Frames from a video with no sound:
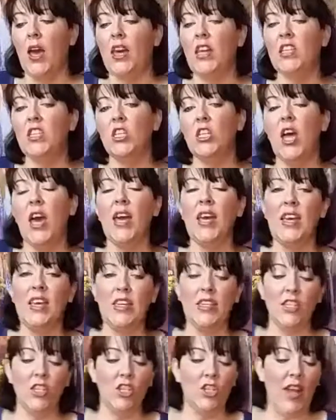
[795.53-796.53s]
It's a lot
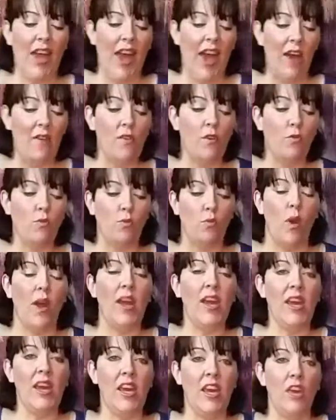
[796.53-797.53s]
easier to have it
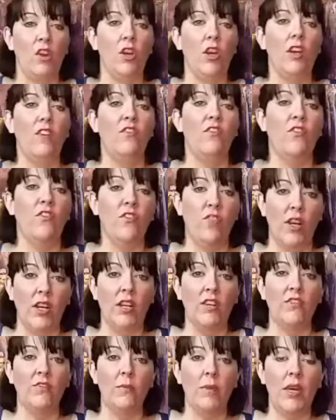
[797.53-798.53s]
right here in front
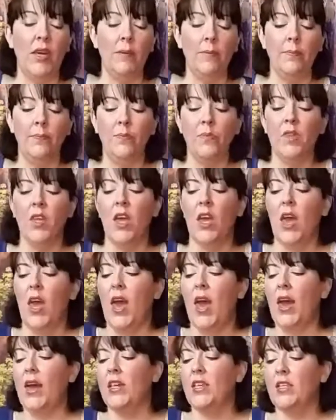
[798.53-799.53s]
of me,
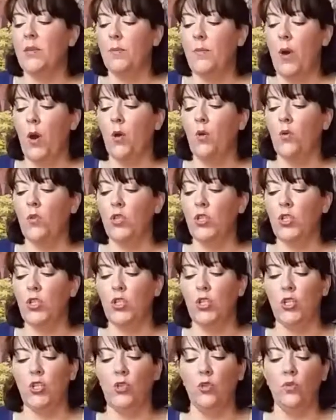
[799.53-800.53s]
as opposed
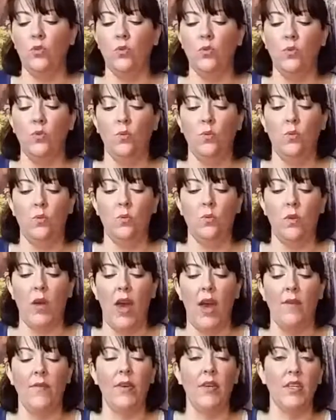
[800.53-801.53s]
to
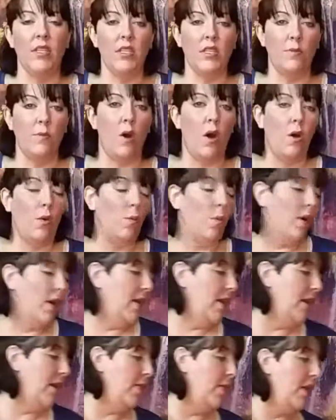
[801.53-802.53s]
having a small
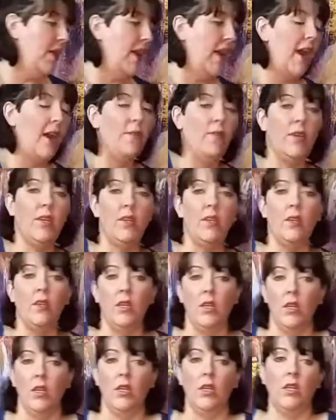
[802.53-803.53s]
one and then having,
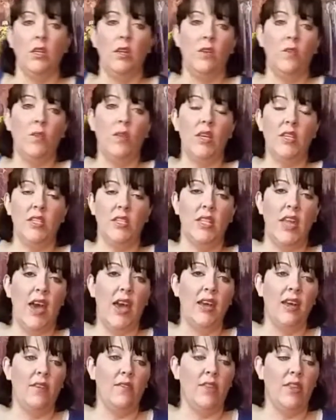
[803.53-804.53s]
you know, this, that,
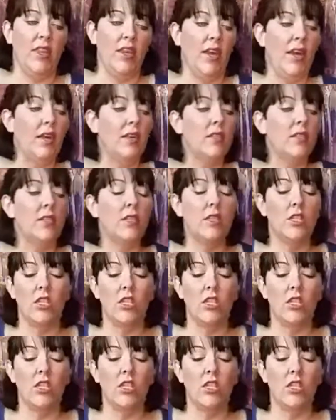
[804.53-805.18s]
and everything else.